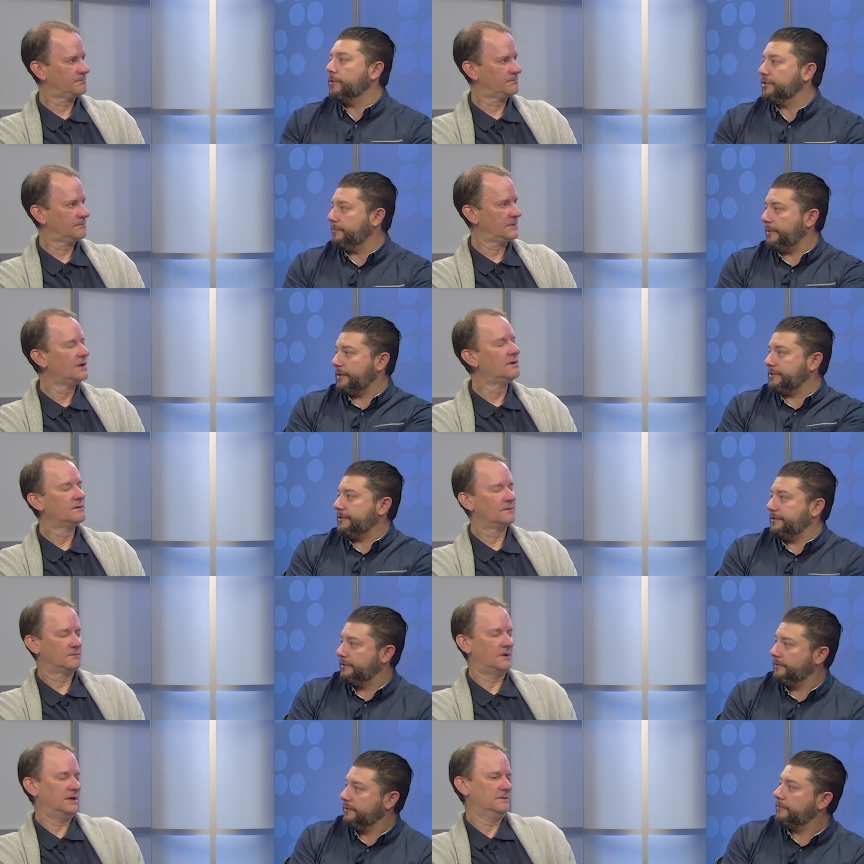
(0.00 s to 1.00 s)
Speaker 1: in boxes.
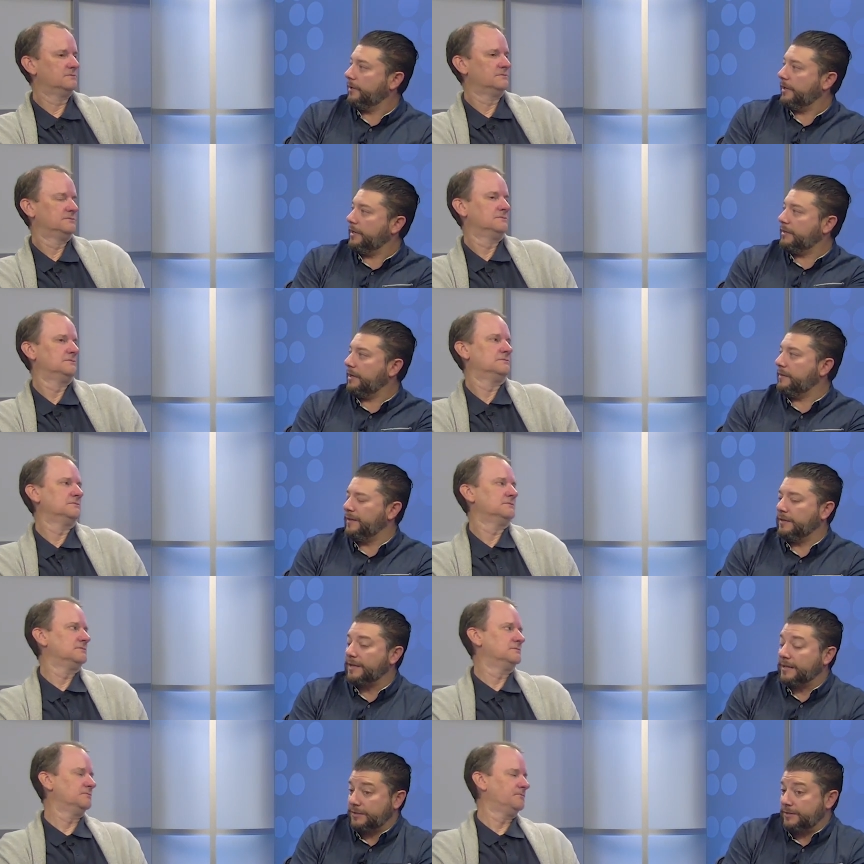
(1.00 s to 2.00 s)
Right. Right. I, I, think
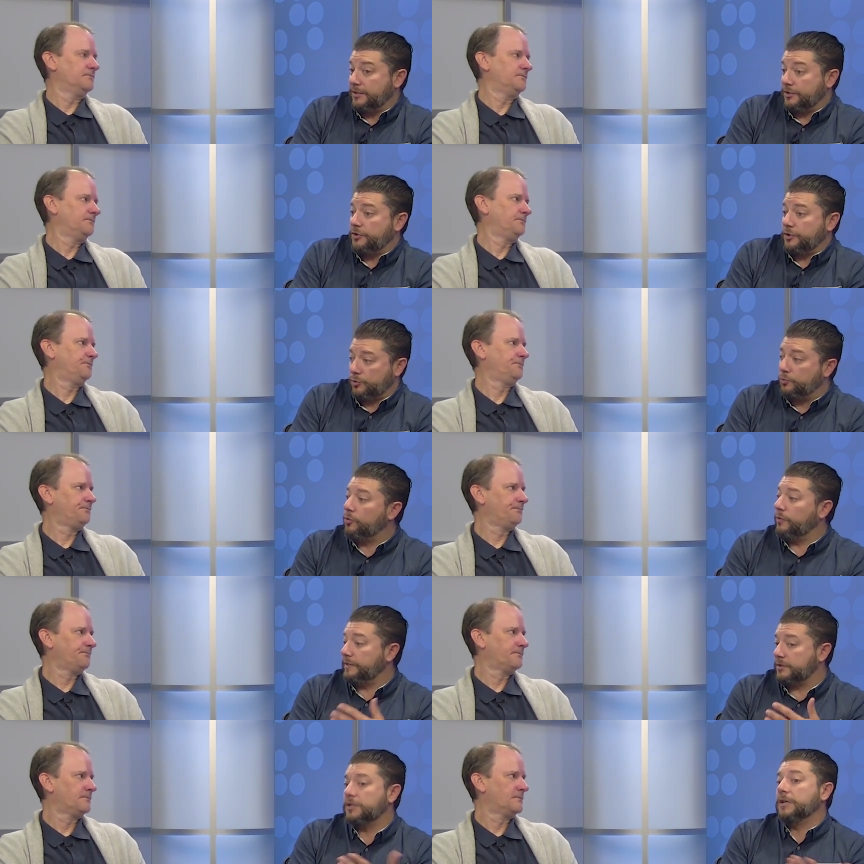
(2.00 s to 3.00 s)
that's this is a tool
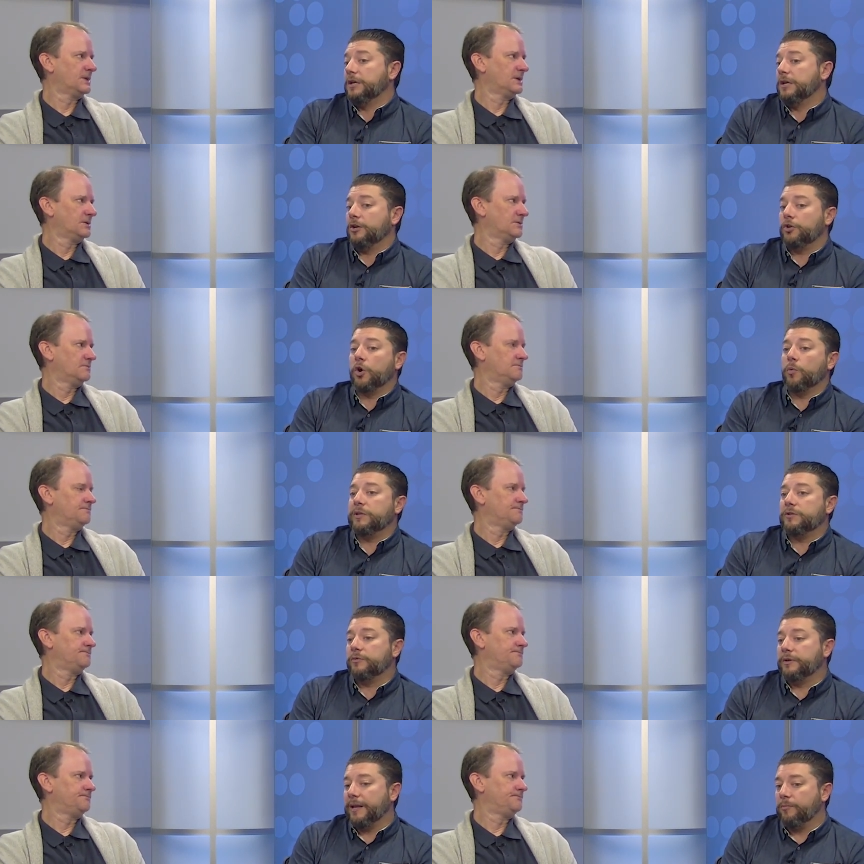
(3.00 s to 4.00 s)
that's going to
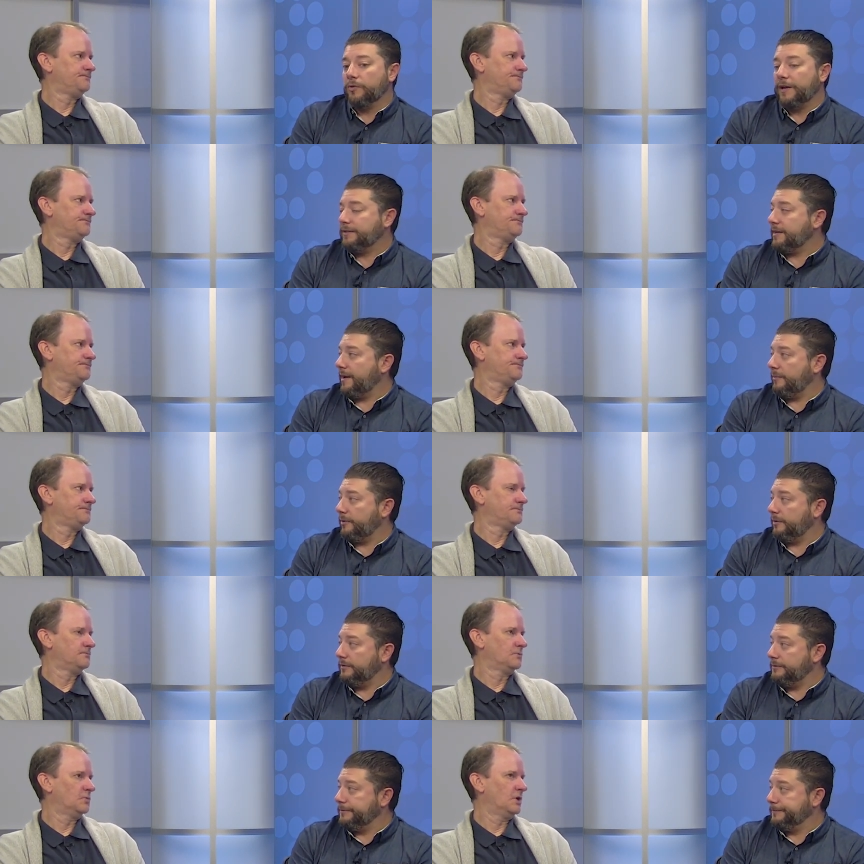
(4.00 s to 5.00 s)
enable that to happen.
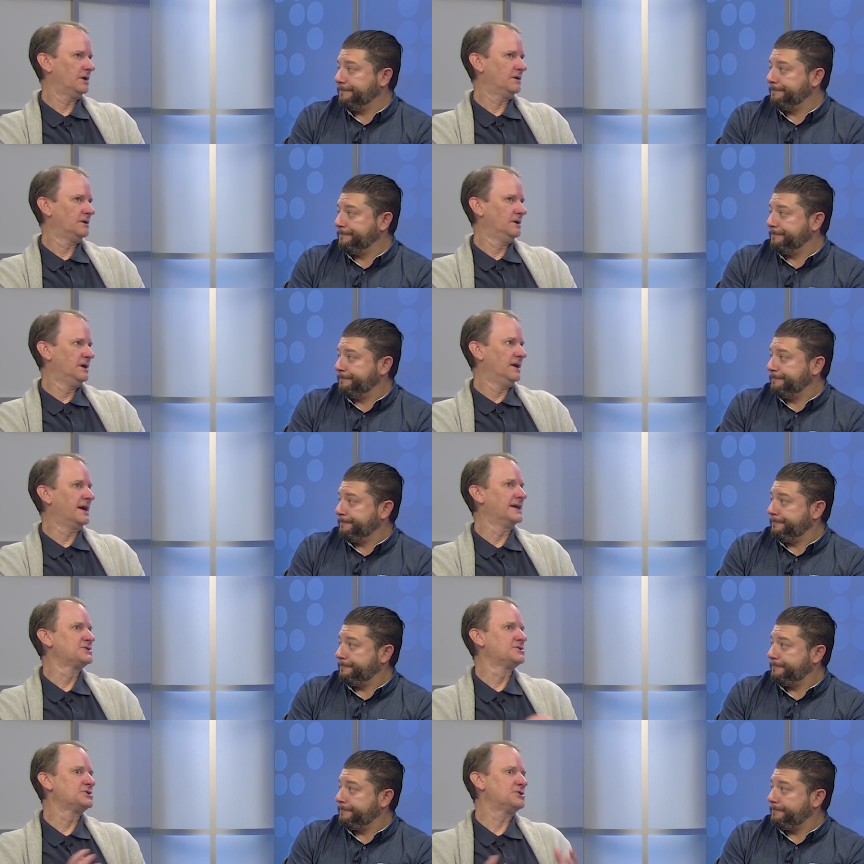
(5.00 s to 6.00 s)
Right. And I guess
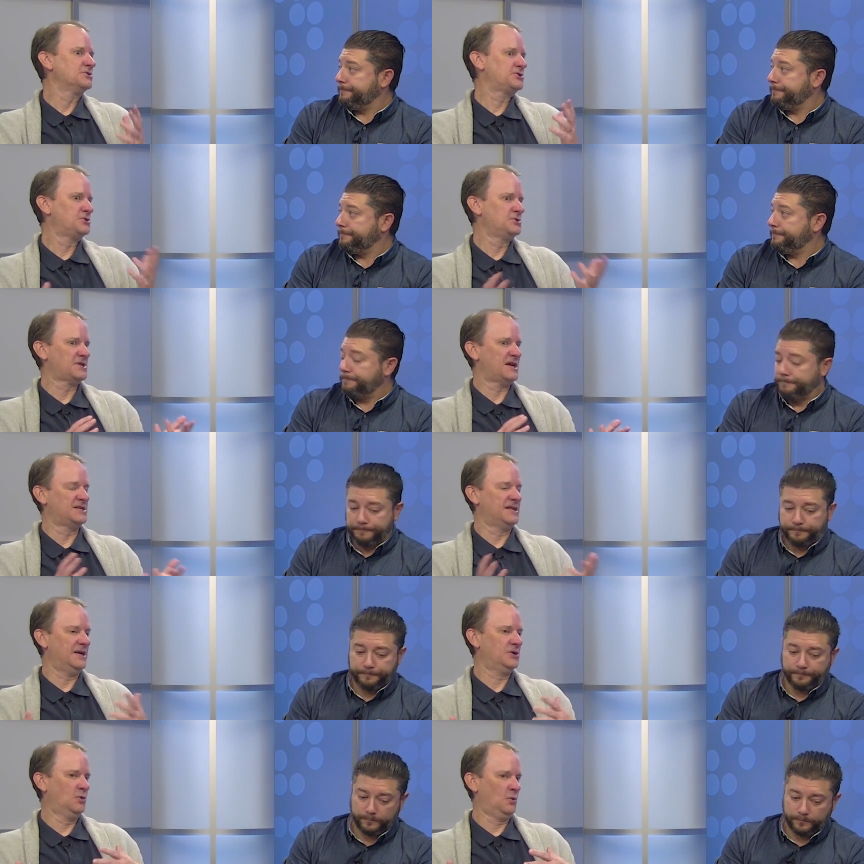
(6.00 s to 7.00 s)
there's
Speaker 2: there's two sides of that
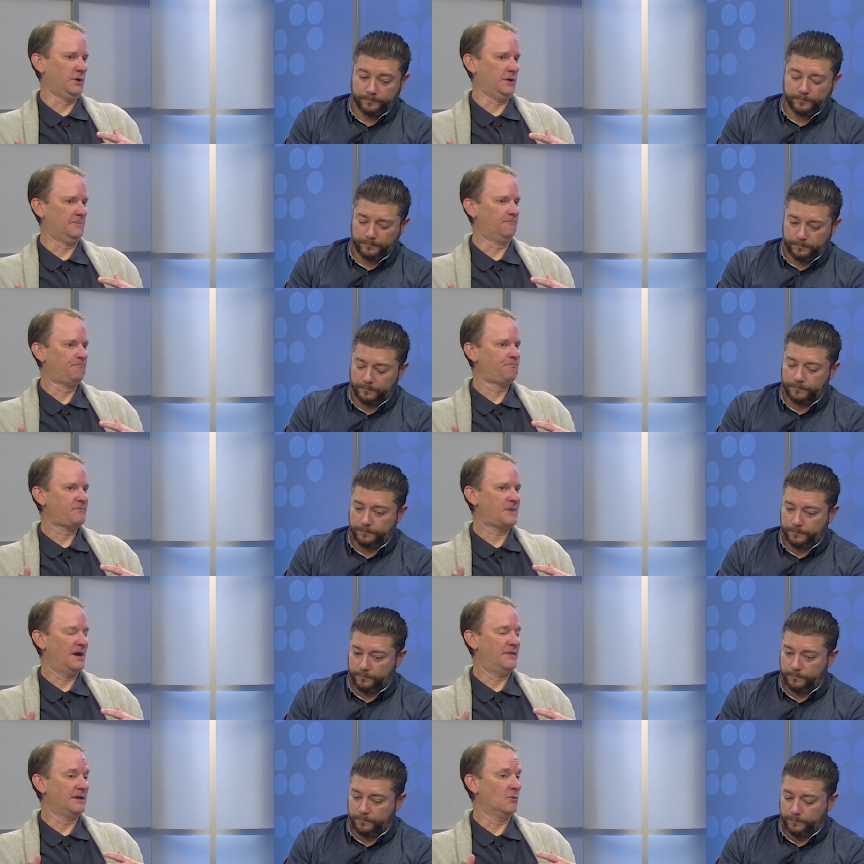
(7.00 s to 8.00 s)
coin. I
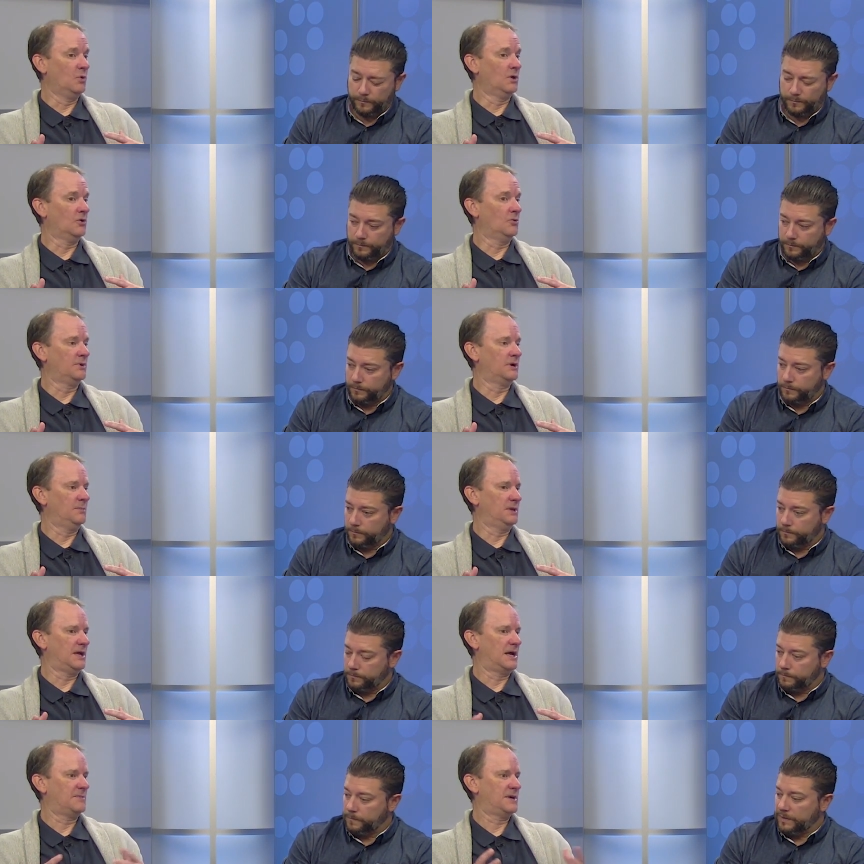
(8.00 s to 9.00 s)
think it will open up a lot
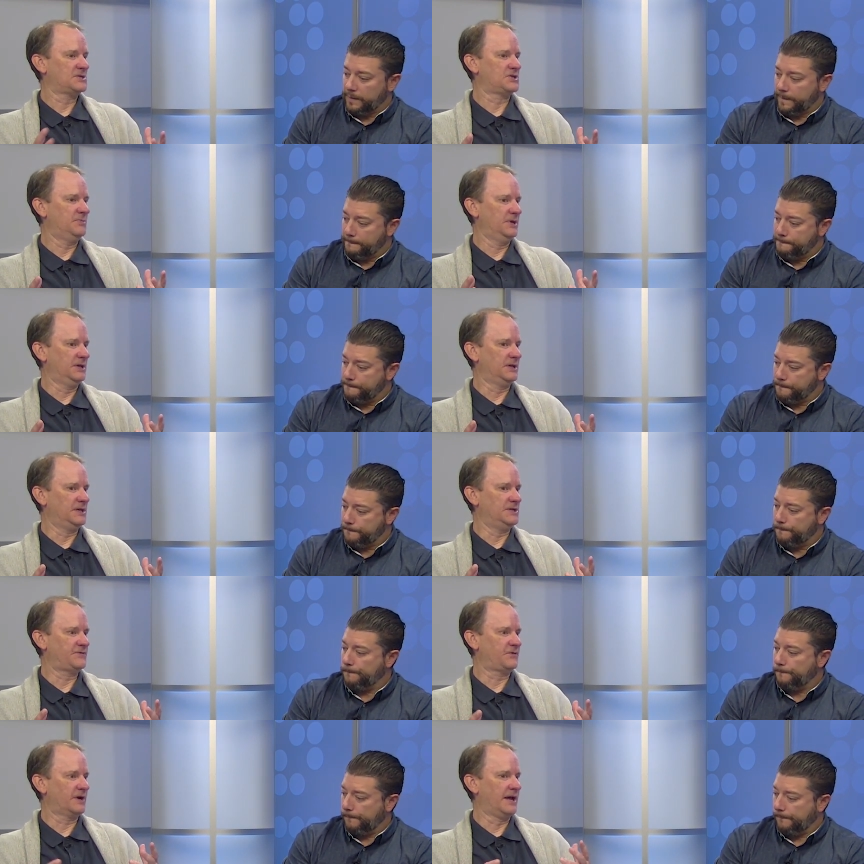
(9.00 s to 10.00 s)
of possibilities for
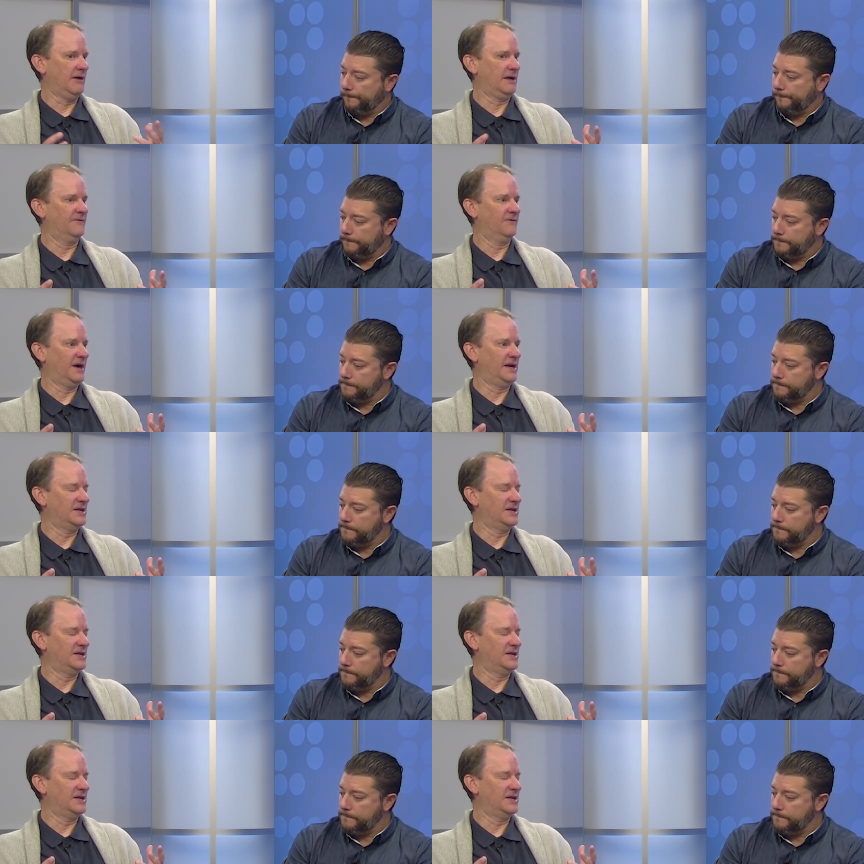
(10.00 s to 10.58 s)
accounting and finance